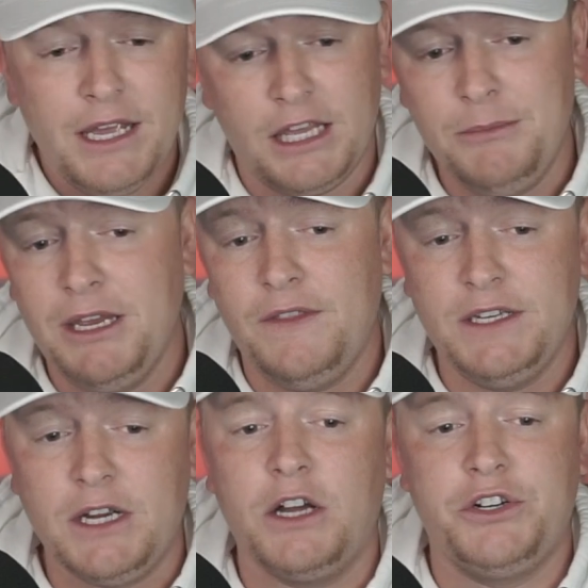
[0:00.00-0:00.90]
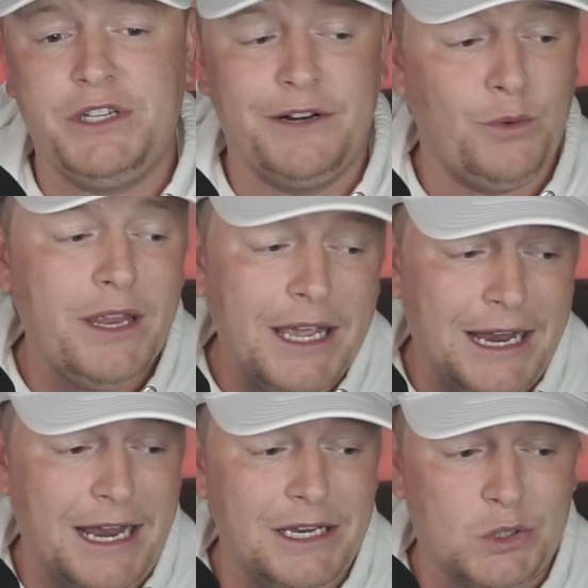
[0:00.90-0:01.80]
Give me the Dodgers here. If we can get
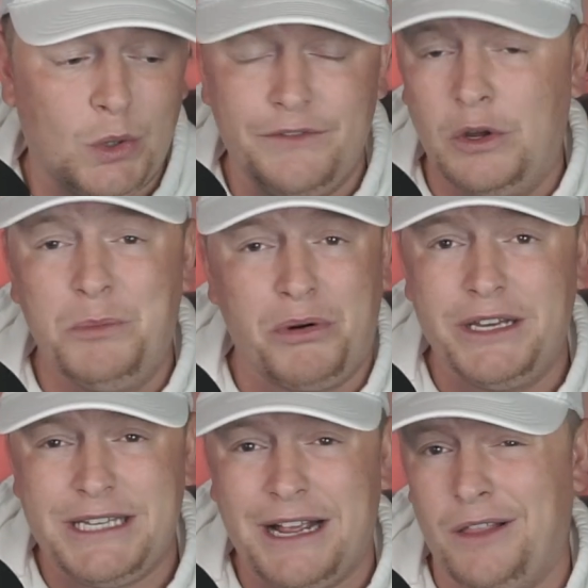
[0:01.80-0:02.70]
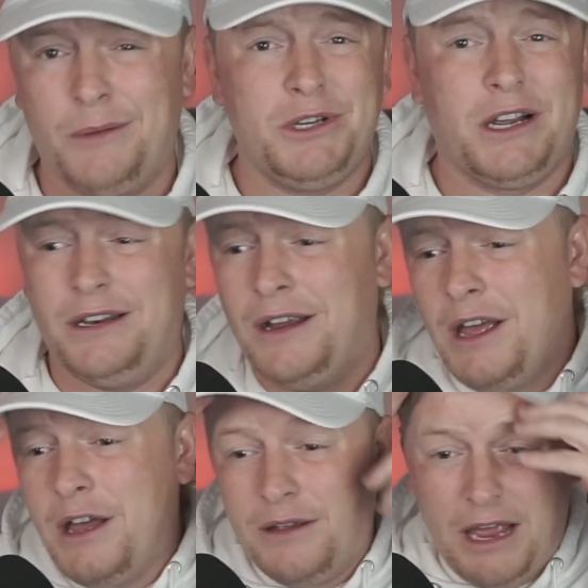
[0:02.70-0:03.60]
any sort of good price tag, like I'm talking,
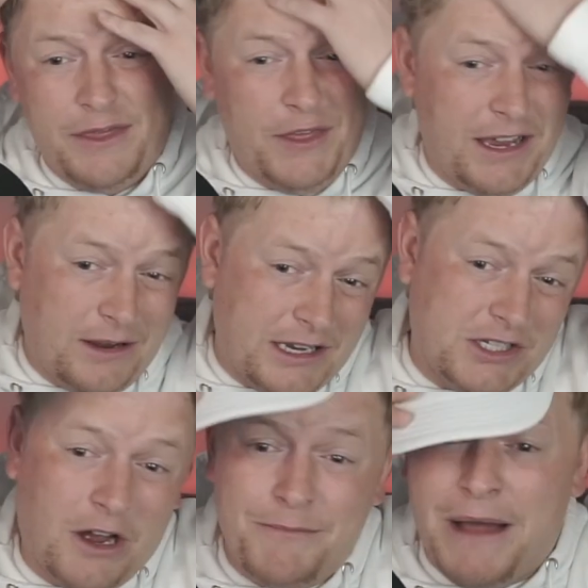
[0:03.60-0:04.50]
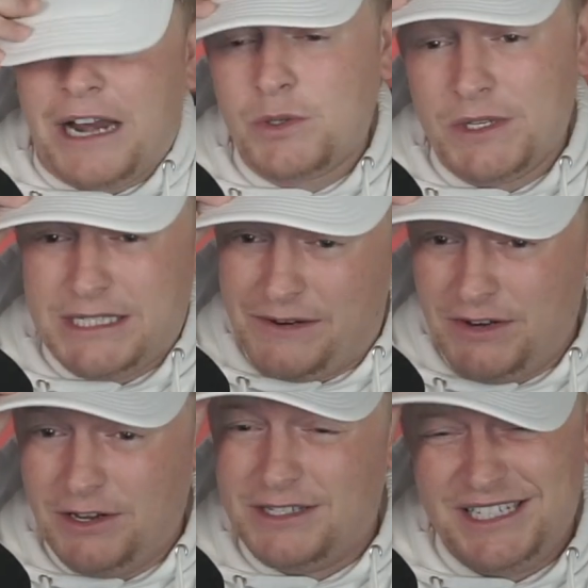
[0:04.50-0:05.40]
I think I saw
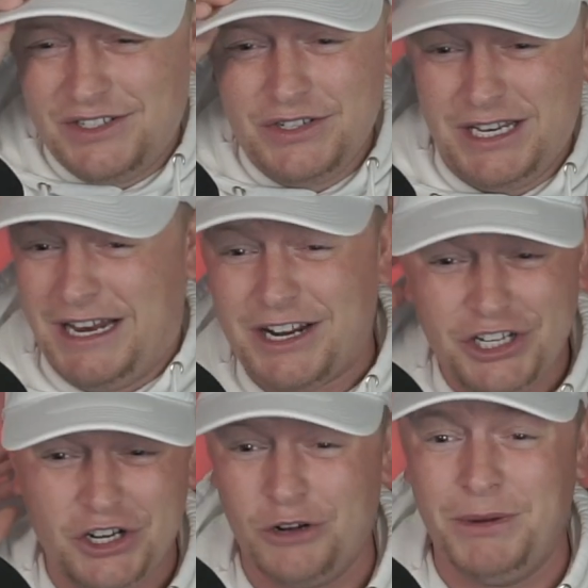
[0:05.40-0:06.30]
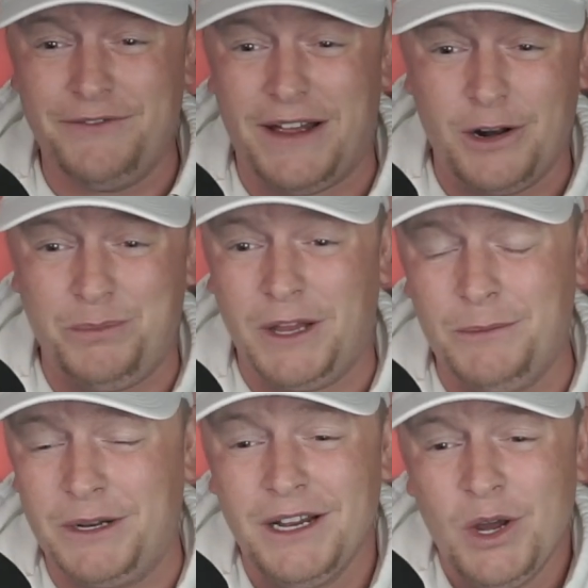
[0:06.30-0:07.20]
-170 on Caesars. It actually could be a final play,
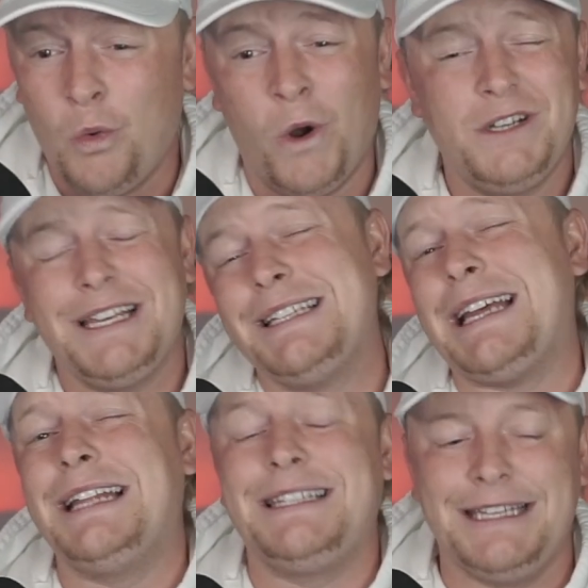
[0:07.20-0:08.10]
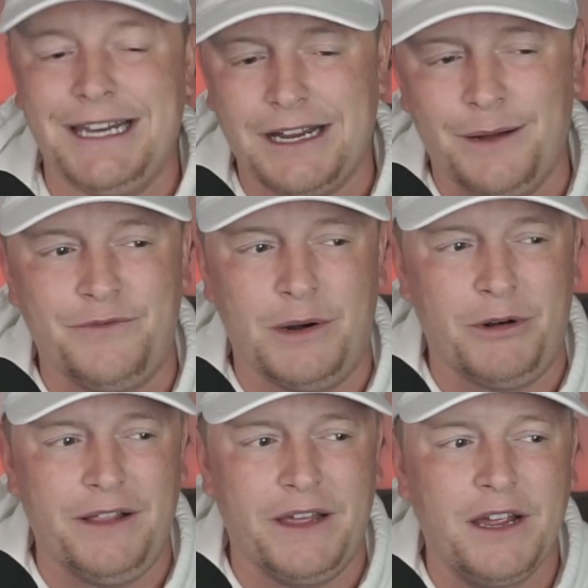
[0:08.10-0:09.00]
but where's the intensity going to come from,
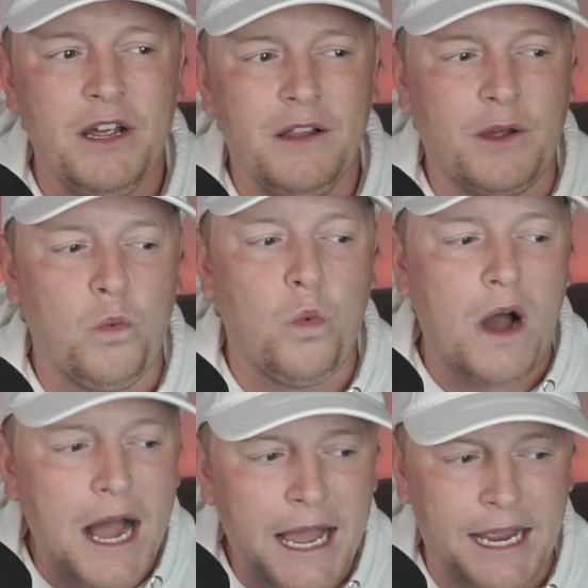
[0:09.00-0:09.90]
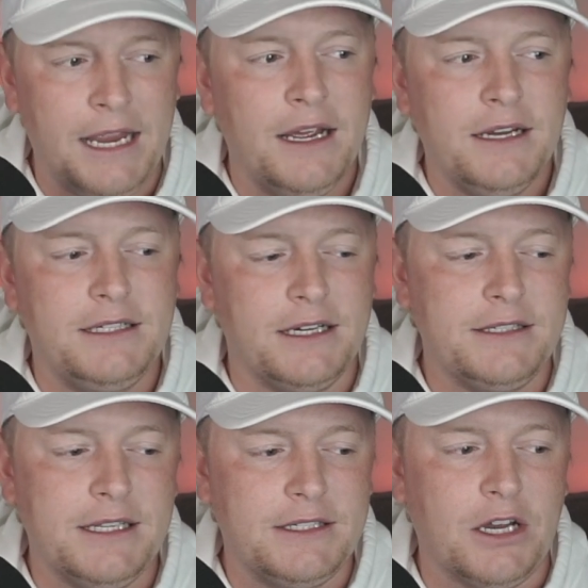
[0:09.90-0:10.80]
right? Like why does
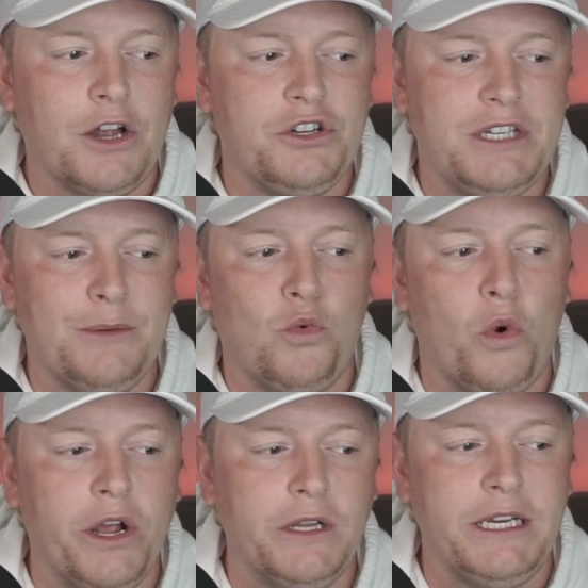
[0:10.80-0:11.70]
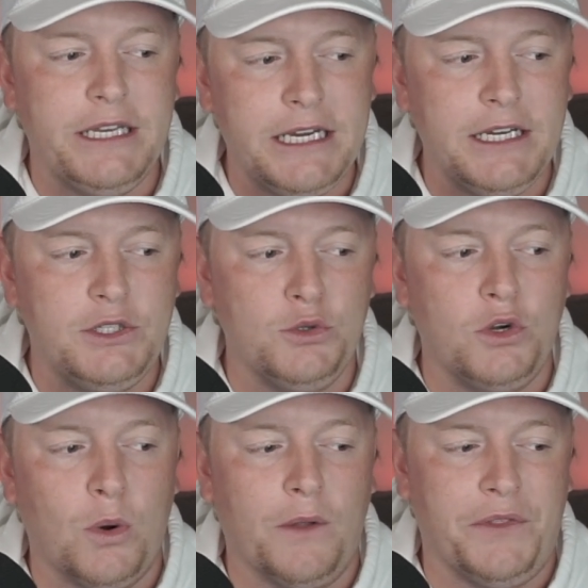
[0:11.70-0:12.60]
this Dodgers team really need to
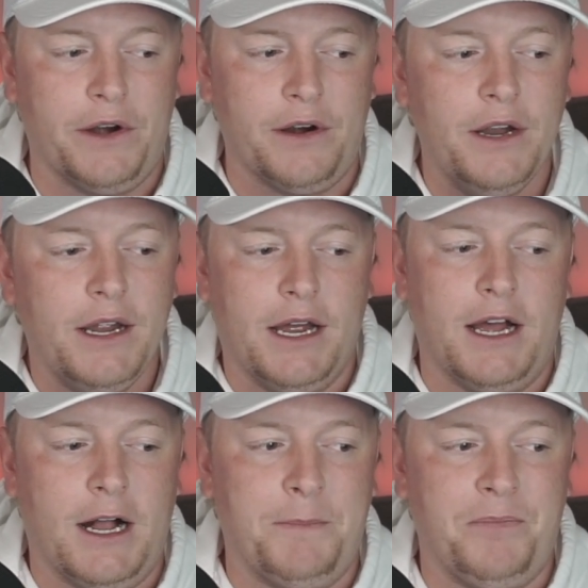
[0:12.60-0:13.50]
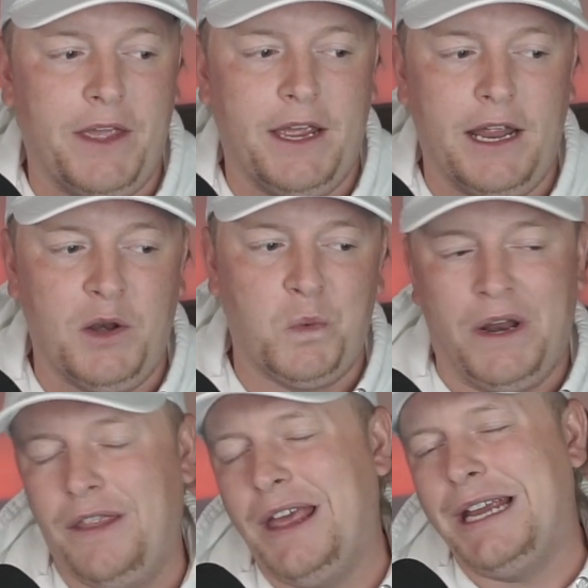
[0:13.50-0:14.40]
go out there and
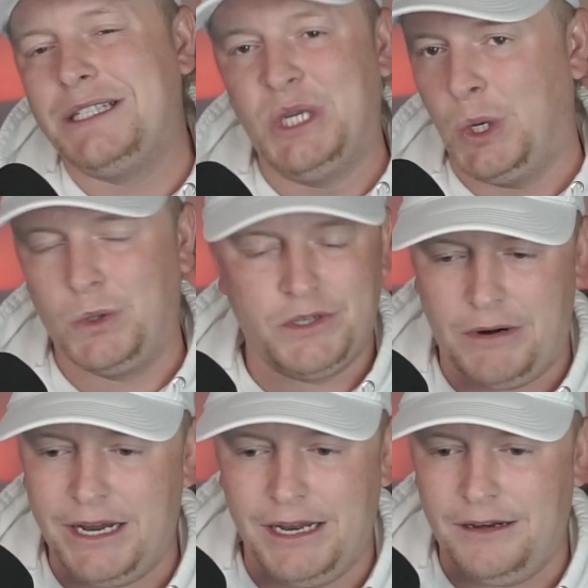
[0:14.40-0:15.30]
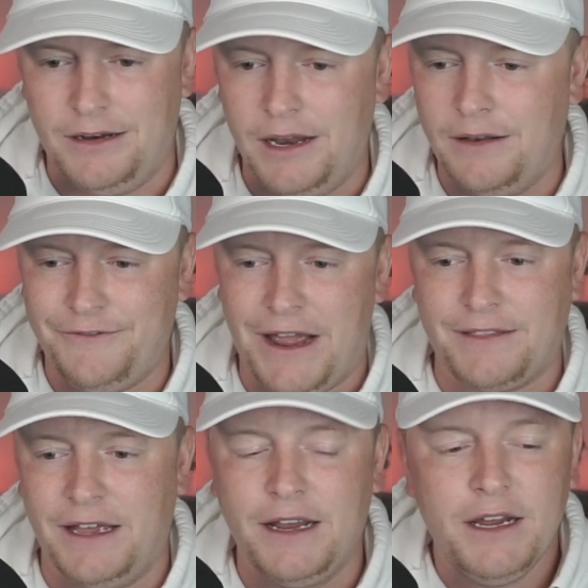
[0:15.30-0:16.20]
win? They don't, right? And the fact
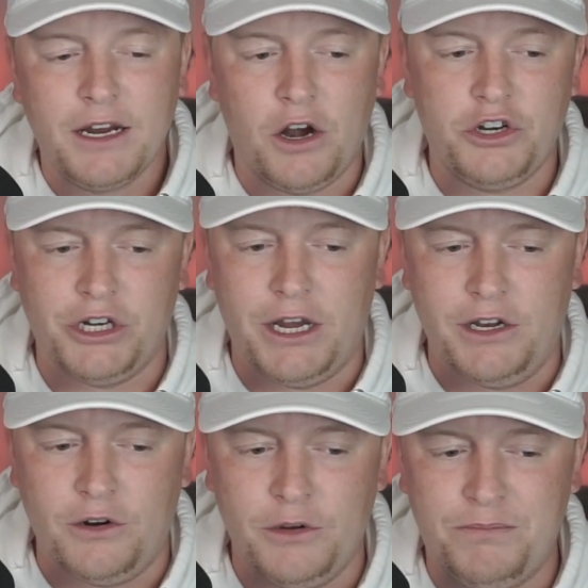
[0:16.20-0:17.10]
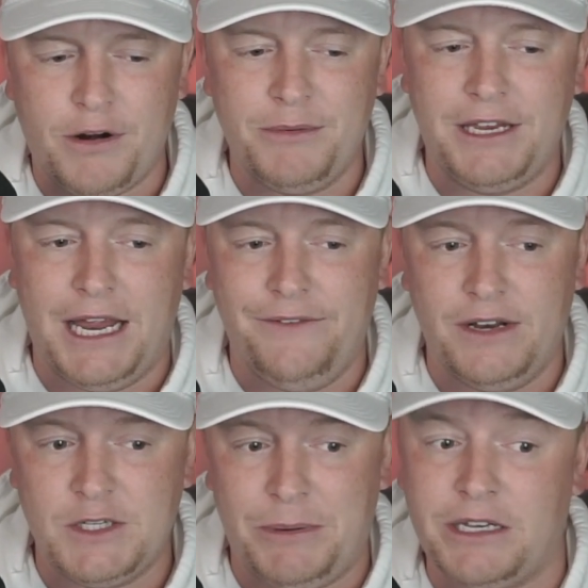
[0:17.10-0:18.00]
that Kershaw, you know, you probably can't even
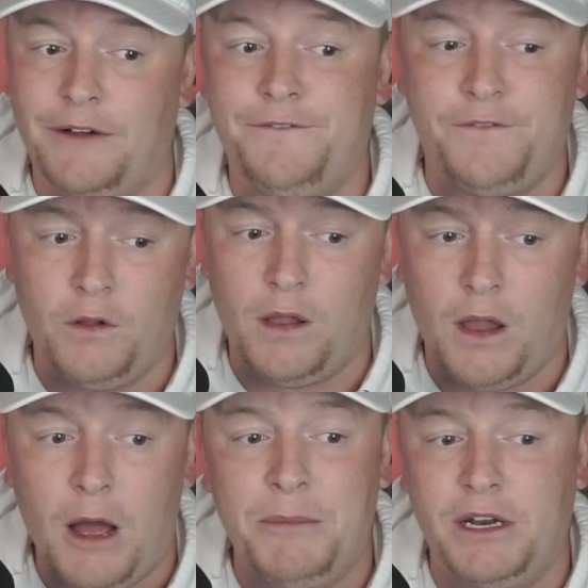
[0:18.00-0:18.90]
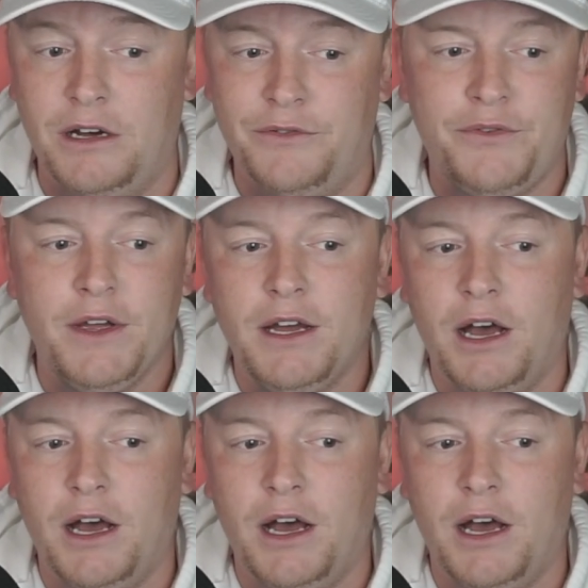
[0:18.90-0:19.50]
expect a full allotment of